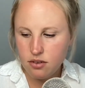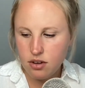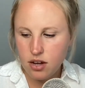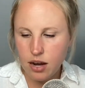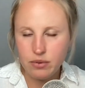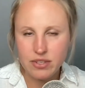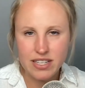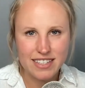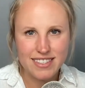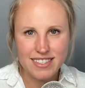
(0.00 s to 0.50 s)
I
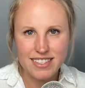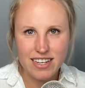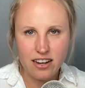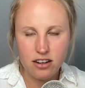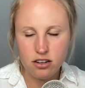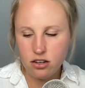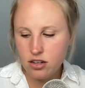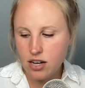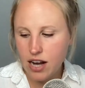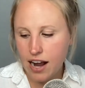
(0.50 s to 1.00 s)
was at
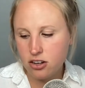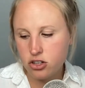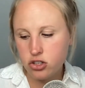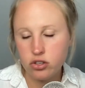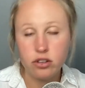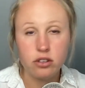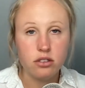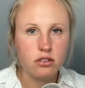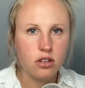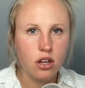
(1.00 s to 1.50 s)
standard,
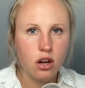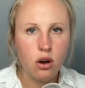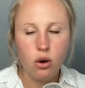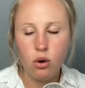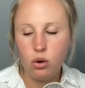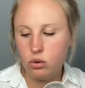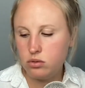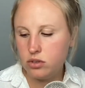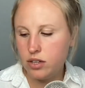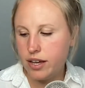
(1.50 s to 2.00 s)
actually a
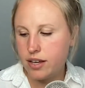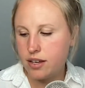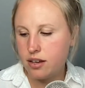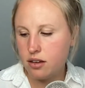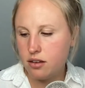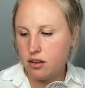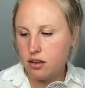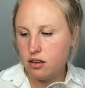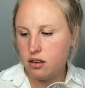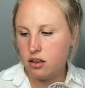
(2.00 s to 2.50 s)

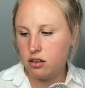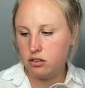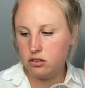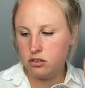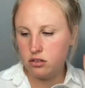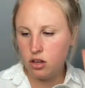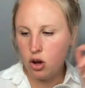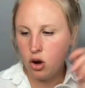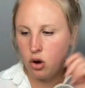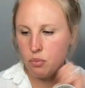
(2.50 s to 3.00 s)

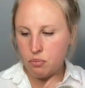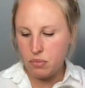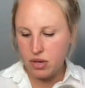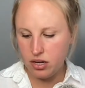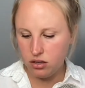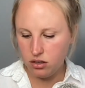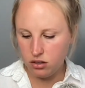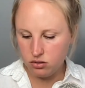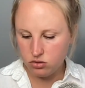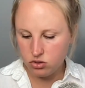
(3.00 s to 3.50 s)
low middle.